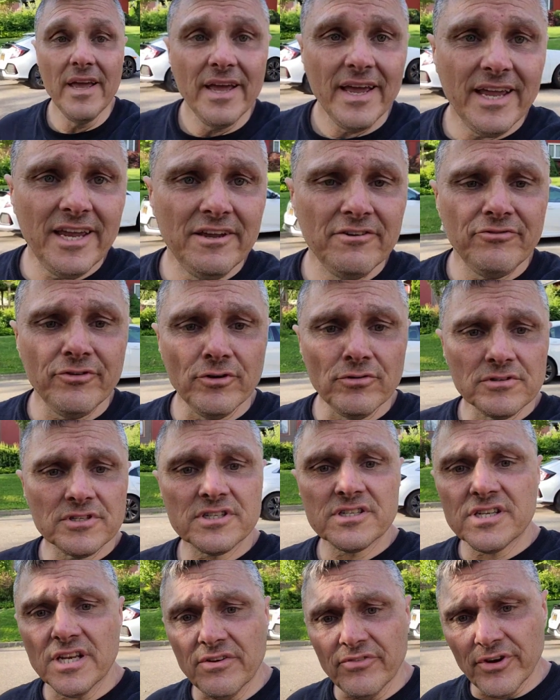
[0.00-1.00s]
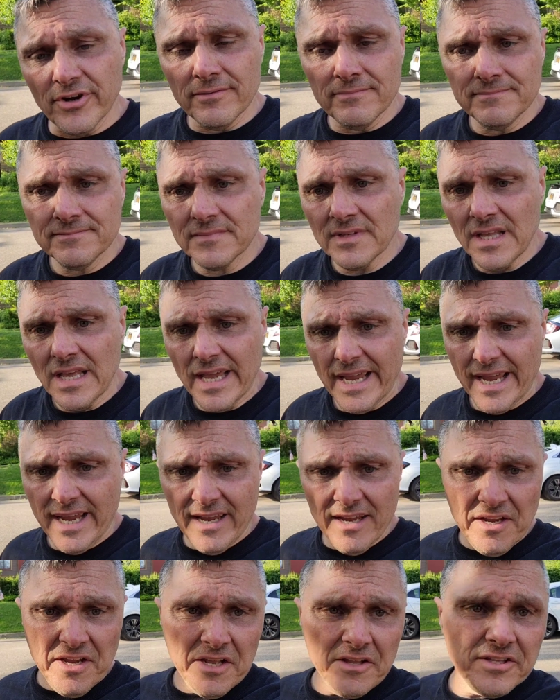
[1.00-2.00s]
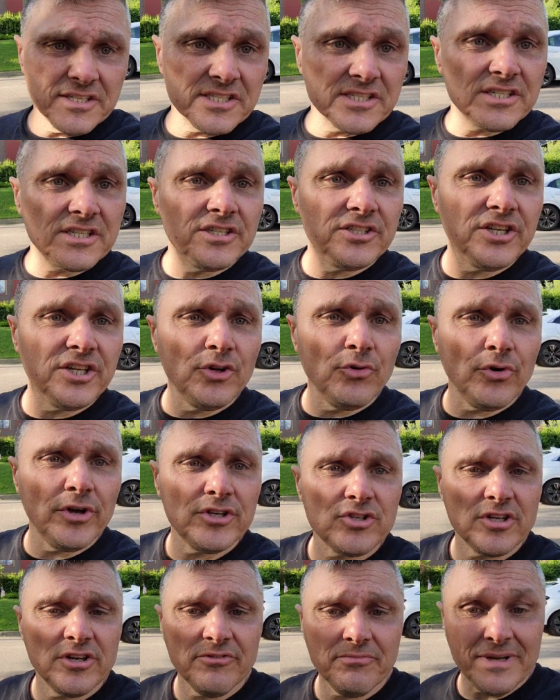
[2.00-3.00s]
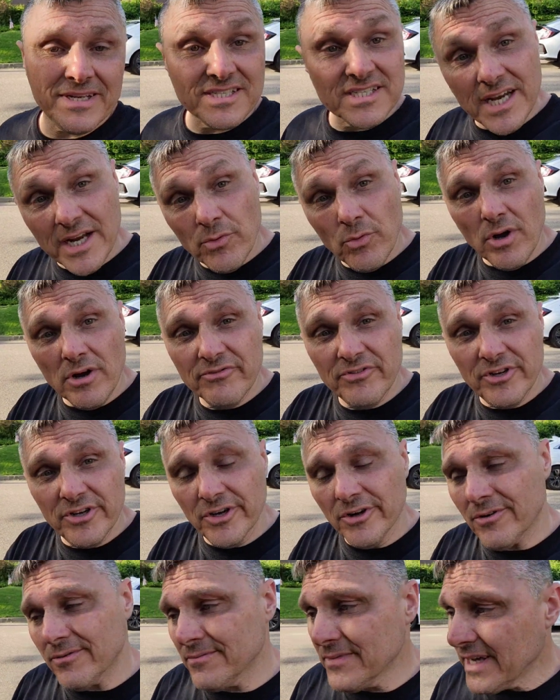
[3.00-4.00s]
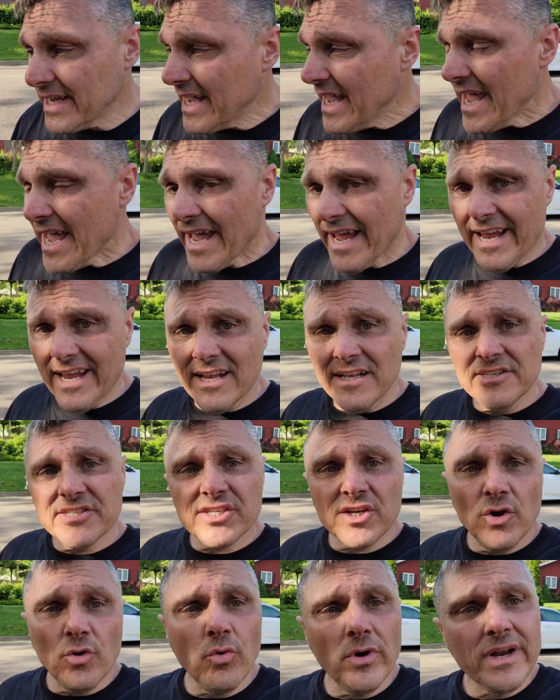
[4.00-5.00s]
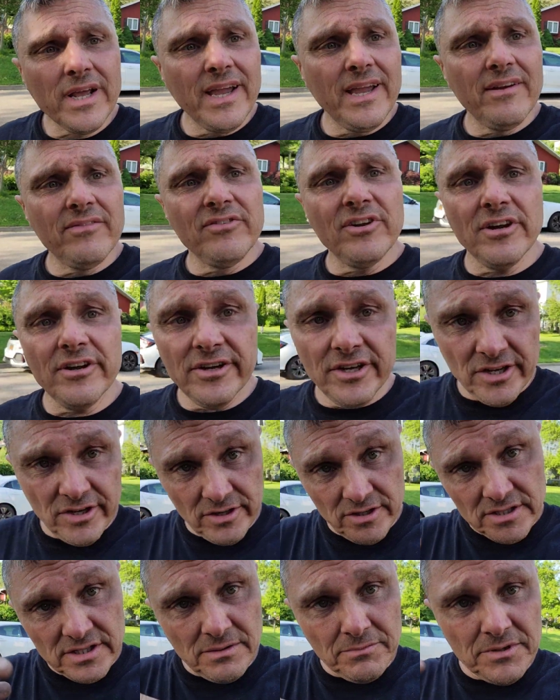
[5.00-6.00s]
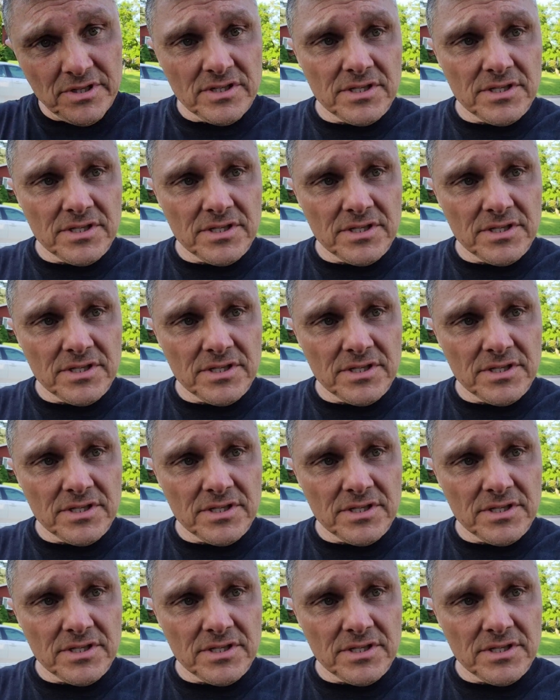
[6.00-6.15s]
Hey folks, Steve here, and this is a continuation of my sidewalk video. And so what I have done is, let me,